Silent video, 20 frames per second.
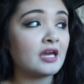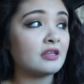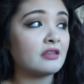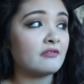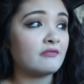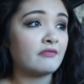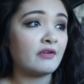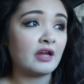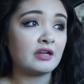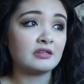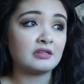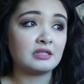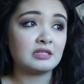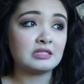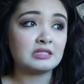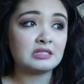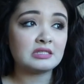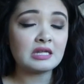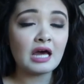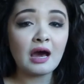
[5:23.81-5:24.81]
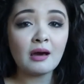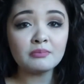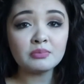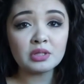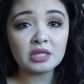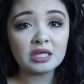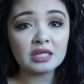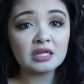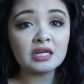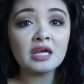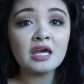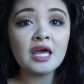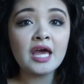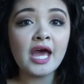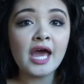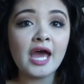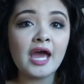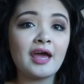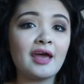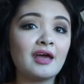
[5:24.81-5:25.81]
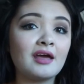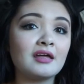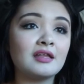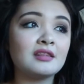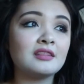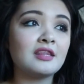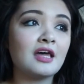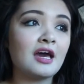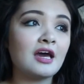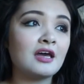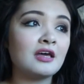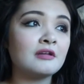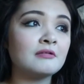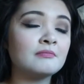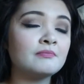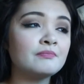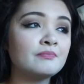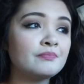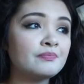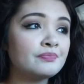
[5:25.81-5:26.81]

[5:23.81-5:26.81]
and then finally stopping, and then